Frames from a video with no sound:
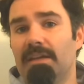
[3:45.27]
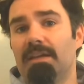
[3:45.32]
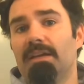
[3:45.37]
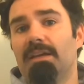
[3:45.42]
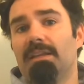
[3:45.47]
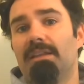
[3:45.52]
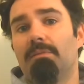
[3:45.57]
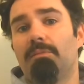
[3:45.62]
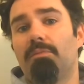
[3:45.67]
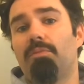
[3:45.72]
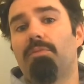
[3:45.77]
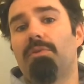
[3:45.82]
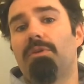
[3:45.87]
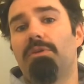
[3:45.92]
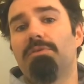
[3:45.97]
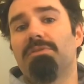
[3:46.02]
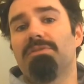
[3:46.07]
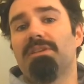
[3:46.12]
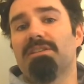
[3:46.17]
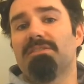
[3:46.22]
Then when we
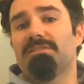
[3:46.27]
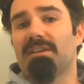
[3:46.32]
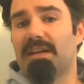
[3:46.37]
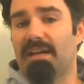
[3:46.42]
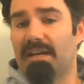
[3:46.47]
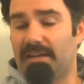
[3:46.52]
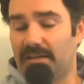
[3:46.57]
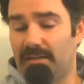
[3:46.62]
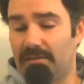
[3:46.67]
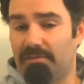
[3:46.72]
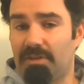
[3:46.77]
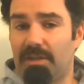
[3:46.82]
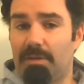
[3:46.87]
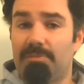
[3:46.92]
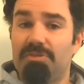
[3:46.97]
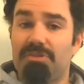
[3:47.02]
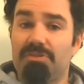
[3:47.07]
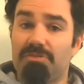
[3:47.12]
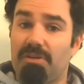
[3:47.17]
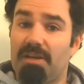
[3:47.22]
use things like
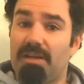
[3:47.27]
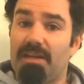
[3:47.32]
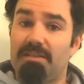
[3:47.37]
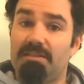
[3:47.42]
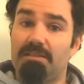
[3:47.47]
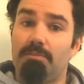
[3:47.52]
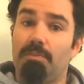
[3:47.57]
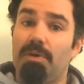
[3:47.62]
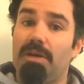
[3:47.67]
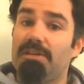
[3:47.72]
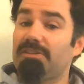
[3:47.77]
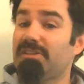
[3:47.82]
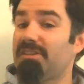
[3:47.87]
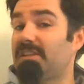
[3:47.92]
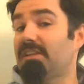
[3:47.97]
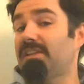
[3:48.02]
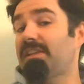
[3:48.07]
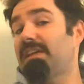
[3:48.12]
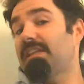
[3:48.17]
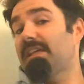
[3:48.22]
anti-inflammatories or icing, we actually
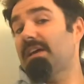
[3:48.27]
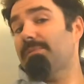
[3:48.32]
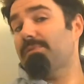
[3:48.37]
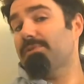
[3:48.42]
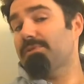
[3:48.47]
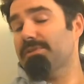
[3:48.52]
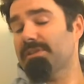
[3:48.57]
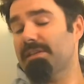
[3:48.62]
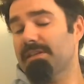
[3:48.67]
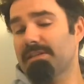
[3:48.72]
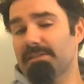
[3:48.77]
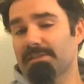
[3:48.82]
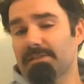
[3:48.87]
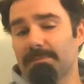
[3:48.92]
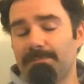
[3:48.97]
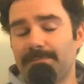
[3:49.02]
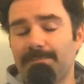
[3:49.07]
delay that process.